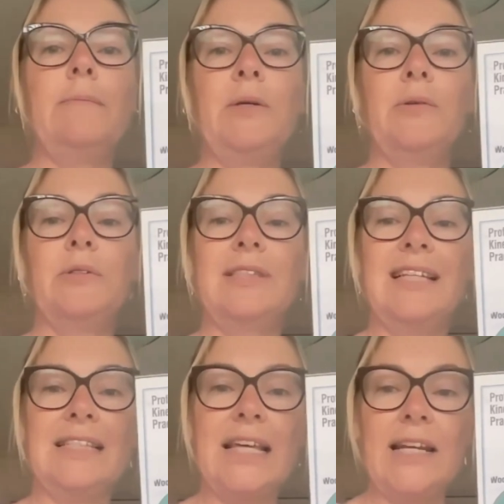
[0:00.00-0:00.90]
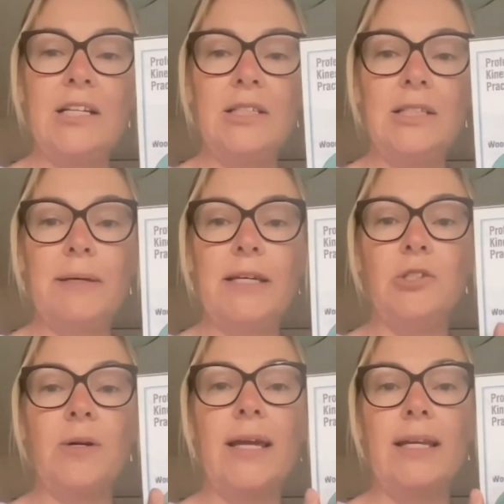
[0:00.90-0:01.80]
because its energy is being
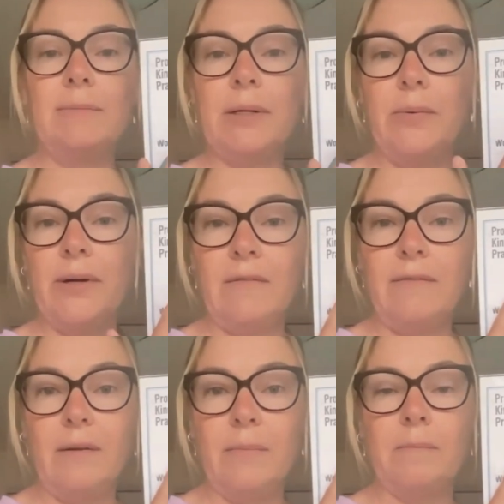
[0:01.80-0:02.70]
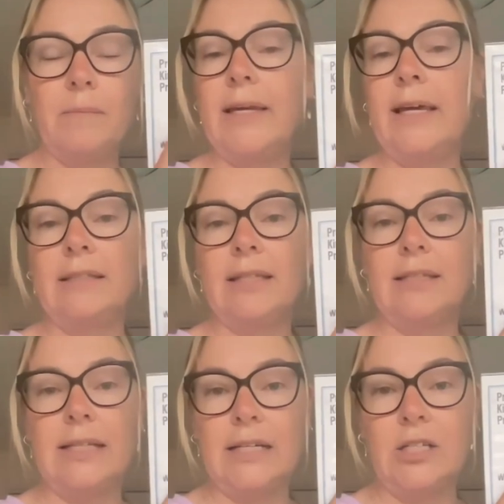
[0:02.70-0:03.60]
drained by wherever the
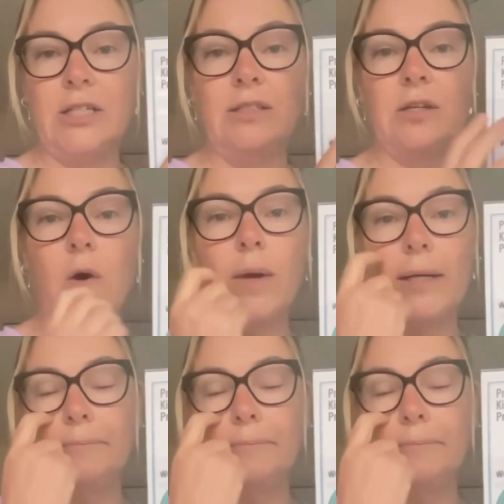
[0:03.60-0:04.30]
excess energy is going.